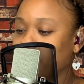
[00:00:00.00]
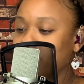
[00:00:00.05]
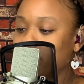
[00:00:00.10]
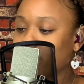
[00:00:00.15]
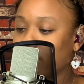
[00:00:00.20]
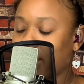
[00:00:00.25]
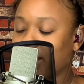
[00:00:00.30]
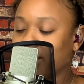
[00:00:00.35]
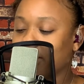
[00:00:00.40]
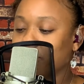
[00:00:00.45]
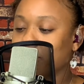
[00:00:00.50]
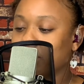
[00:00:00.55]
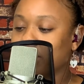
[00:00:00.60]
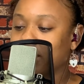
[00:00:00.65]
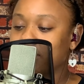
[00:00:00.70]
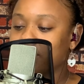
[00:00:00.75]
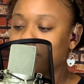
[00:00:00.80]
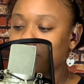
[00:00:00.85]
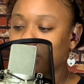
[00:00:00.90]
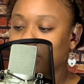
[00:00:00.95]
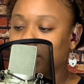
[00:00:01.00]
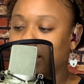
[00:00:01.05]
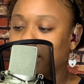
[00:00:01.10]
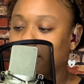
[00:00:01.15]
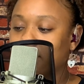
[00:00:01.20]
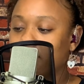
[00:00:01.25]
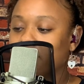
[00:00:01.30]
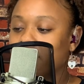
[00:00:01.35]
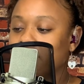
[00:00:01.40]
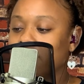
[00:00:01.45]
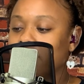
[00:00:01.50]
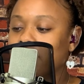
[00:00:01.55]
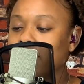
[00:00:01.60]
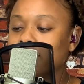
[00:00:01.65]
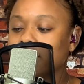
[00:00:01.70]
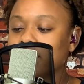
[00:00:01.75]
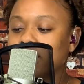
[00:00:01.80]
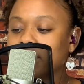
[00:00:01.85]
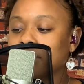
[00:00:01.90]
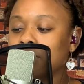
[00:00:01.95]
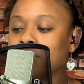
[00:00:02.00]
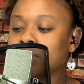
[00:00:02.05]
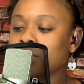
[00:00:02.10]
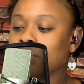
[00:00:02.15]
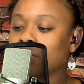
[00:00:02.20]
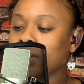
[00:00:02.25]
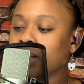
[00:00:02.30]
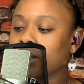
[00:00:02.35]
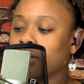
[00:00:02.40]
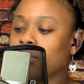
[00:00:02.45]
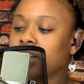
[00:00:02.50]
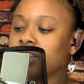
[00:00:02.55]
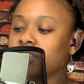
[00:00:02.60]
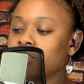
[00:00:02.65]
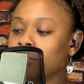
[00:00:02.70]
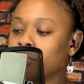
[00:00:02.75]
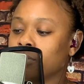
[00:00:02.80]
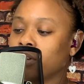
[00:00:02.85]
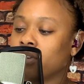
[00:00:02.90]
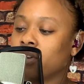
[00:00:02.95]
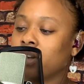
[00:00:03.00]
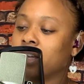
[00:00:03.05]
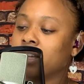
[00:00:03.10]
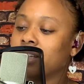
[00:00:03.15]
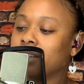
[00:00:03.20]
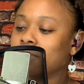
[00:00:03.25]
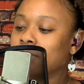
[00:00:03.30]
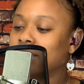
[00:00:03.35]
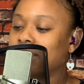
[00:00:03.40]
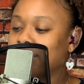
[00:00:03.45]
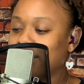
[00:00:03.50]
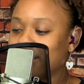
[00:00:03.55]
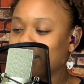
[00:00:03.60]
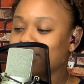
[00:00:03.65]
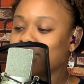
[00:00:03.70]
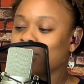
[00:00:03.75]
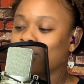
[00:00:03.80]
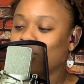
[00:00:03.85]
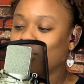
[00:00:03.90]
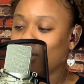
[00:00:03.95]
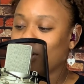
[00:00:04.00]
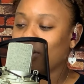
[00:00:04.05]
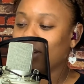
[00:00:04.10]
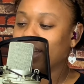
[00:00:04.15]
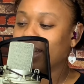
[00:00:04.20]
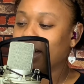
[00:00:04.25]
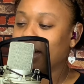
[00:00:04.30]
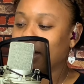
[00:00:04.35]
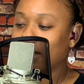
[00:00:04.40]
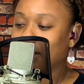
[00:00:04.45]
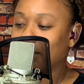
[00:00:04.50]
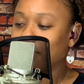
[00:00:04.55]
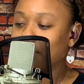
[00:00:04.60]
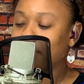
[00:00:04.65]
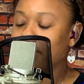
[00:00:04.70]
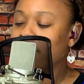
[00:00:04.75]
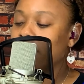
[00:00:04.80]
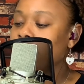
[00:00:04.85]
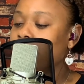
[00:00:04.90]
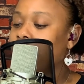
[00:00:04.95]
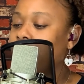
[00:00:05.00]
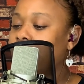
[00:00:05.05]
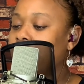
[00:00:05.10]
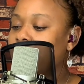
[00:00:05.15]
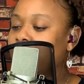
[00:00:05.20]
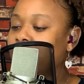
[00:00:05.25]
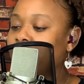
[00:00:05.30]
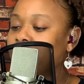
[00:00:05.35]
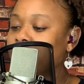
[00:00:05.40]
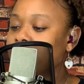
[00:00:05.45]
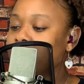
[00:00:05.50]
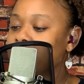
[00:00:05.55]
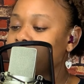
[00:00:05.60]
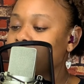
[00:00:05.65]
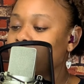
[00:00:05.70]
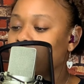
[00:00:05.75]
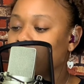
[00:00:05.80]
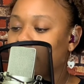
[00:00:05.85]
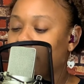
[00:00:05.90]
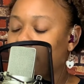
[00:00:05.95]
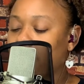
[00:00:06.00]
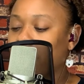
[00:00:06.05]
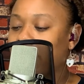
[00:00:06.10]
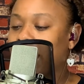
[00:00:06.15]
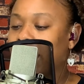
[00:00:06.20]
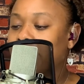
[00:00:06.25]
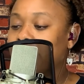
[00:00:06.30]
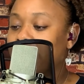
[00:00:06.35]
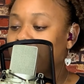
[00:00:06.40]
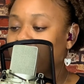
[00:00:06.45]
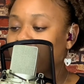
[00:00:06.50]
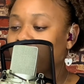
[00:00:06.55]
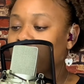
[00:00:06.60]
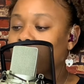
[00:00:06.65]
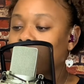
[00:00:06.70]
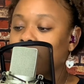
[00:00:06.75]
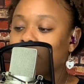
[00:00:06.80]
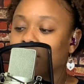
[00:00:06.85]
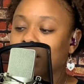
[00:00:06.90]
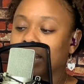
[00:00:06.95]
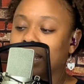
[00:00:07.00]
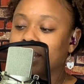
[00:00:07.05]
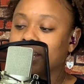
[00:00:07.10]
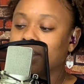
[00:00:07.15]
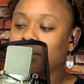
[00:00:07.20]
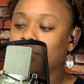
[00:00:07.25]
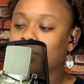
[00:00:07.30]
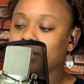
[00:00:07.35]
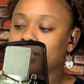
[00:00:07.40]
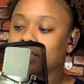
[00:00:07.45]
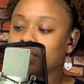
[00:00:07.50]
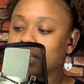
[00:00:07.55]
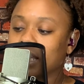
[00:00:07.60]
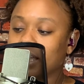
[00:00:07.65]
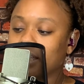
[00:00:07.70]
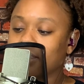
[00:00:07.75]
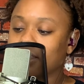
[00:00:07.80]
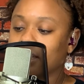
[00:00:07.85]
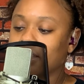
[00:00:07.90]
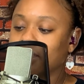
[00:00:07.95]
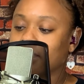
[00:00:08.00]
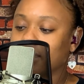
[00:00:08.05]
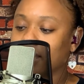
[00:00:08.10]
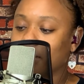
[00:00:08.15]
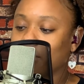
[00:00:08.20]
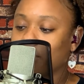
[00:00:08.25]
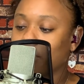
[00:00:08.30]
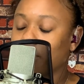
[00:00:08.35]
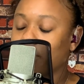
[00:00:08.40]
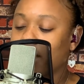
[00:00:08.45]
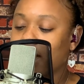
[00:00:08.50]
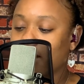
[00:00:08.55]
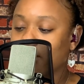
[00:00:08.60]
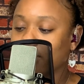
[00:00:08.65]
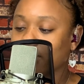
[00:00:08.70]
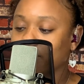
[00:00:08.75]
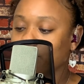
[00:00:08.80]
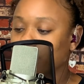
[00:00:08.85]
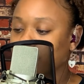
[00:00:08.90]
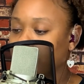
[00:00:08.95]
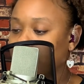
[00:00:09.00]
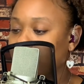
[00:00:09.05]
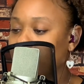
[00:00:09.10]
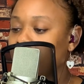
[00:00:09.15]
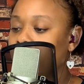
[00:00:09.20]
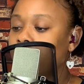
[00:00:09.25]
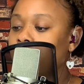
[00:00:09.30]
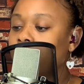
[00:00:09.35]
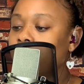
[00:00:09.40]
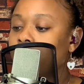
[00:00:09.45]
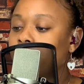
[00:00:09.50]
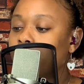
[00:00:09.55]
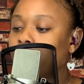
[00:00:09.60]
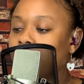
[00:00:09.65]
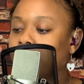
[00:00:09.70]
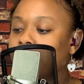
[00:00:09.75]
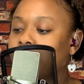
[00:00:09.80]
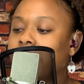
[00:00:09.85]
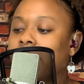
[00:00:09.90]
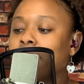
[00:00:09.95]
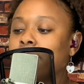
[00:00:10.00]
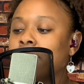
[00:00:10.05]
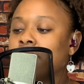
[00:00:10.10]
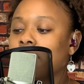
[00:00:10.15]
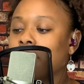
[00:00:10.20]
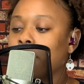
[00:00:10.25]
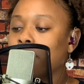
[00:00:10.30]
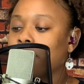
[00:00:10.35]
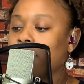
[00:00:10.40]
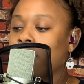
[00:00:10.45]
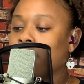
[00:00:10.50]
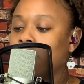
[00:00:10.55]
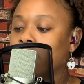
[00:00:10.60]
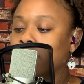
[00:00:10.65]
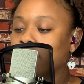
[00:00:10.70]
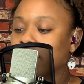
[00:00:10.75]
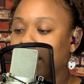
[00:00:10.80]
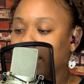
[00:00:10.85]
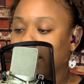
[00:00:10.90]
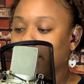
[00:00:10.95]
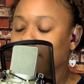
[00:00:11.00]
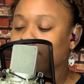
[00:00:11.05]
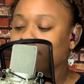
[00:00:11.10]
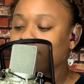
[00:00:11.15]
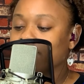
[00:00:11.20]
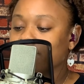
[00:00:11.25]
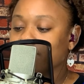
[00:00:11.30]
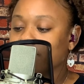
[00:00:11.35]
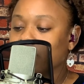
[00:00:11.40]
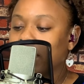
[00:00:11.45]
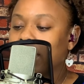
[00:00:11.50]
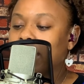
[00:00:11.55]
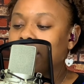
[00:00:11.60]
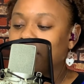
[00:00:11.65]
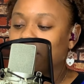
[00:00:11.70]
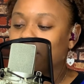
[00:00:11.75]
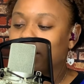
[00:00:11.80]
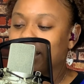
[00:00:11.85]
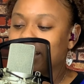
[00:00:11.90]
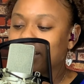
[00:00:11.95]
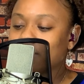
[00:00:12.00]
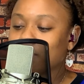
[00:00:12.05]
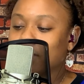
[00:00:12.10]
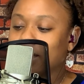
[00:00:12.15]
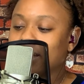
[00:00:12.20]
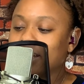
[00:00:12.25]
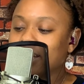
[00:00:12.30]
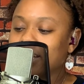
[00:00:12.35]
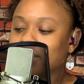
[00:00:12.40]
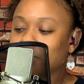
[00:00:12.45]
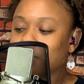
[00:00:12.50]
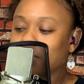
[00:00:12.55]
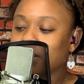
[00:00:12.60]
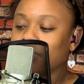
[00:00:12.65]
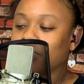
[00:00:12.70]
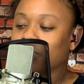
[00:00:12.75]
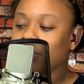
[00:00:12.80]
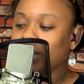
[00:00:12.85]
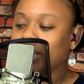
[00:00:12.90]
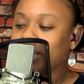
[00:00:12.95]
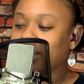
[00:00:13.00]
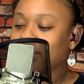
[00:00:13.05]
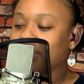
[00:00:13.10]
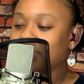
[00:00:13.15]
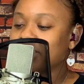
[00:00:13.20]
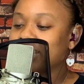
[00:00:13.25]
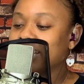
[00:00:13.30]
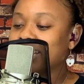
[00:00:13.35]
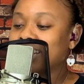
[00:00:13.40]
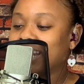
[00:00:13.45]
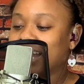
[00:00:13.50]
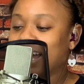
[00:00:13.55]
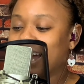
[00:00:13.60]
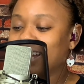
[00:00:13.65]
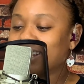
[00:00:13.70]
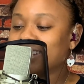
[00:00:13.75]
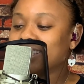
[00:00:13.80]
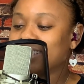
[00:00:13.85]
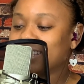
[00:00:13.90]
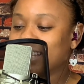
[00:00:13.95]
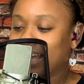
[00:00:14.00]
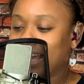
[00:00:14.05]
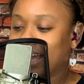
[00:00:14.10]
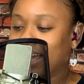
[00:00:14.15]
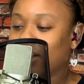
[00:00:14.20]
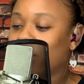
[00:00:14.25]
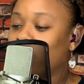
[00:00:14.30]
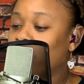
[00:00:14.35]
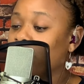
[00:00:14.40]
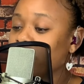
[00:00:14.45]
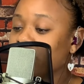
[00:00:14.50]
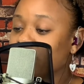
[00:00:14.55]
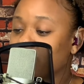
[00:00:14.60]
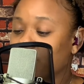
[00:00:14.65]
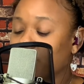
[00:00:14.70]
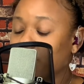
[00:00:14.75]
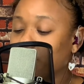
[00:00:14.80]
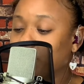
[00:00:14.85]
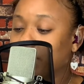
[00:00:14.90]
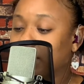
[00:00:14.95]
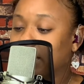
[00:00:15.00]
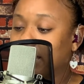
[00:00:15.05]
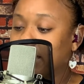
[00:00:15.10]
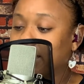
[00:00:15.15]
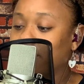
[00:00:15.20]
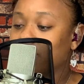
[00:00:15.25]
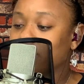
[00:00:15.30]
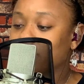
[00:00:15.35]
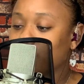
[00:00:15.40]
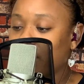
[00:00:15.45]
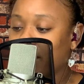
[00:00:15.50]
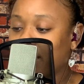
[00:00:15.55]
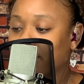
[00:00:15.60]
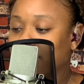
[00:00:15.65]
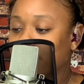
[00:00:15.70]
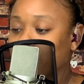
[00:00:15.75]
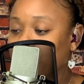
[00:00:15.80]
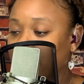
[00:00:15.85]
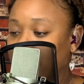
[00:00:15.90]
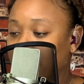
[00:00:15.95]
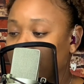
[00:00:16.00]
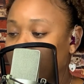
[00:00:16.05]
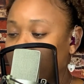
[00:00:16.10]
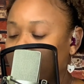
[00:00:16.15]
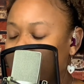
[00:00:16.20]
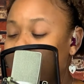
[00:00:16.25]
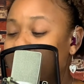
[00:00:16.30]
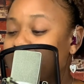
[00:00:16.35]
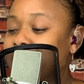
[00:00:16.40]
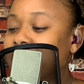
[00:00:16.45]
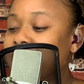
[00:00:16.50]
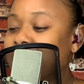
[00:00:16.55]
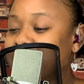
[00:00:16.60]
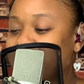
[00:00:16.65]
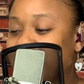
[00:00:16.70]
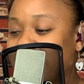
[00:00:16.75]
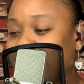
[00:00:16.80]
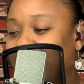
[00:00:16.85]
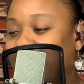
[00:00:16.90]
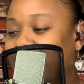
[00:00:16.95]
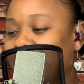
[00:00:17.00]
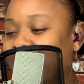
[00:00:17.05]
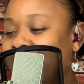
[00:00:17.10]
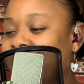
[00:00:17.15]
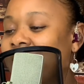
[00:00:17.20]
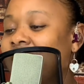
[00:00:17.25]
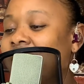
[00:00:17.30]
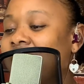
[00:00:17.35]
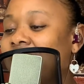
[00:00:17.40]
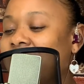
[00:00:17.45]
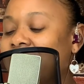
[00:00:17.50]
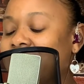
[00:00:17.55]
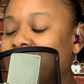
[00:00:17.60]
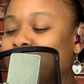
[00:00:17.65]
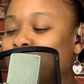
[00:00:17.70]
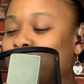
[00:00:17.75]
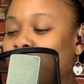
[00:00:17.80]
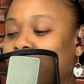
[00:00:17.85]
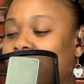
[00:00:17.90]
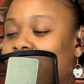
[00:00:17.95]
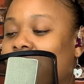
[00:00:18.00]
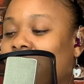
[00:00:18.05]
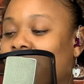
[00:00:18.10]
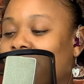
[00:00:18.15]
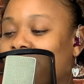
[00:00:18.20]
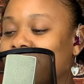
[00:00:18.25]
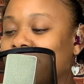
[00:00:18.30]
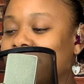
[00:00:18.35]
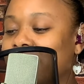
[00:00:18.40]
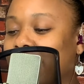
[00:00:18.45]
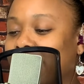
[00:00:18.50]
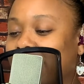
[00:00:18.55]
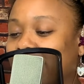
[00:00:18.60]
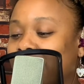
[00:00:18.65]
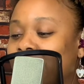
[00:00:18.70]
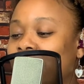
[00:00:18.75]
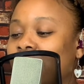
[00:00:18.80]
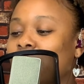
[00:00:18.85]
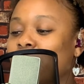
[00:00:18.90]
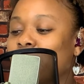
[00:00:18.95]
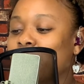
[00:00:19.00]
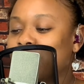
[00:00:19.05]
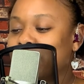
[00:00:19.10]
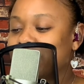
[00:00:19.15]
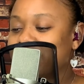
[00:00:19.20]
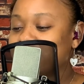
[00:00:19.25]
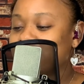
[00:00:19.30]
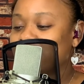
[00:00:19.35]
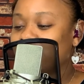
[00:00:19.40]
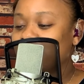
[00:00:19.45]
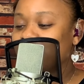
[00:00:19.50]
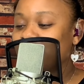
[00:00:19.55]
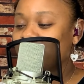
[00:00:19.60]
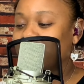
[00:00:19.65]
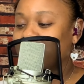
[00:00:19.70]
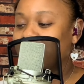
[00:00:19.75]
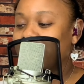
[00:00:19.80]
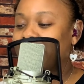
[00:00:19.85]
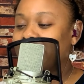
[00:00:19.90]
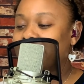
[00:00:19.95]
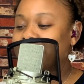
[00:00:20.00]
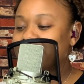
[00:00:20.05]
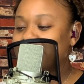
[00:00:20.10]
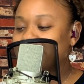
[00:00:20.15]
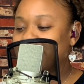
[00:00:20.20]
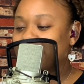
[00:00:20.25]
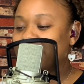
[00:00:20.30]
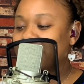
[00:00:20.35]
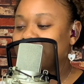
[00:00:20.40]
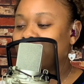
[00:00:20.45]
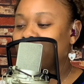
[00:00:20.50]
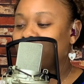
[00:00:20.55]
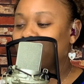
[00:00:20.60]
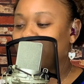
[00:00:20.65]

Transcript: was proud of me yesterday. I thought that was a weird question because growing up, and even until now, I never heard anyone say that they were proud of me. But it kept me up all night. Anyways, my husband of 3 years did not say or show me he was proud of me. Instead, he spent all night researching extended